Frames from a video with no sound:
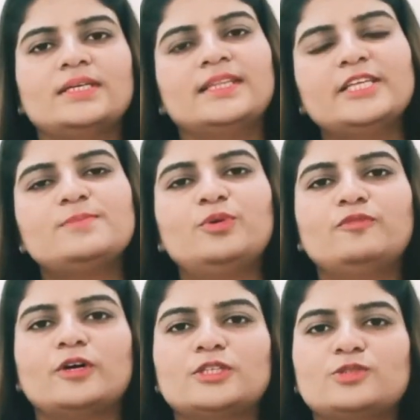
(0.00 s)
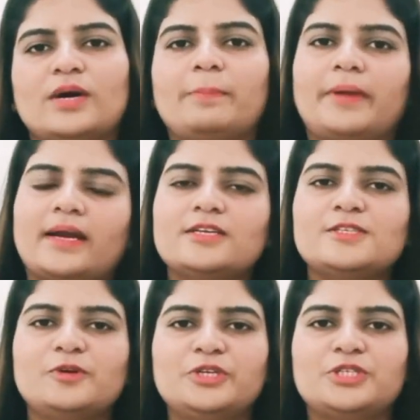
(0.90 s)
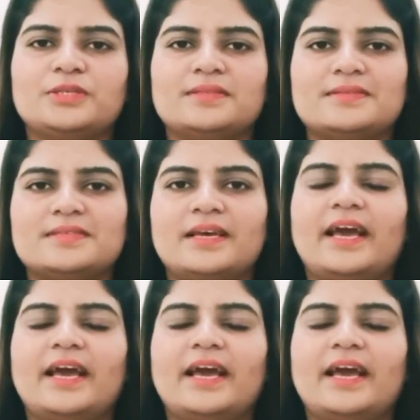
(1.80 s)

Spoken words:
let's move on to our practice questions.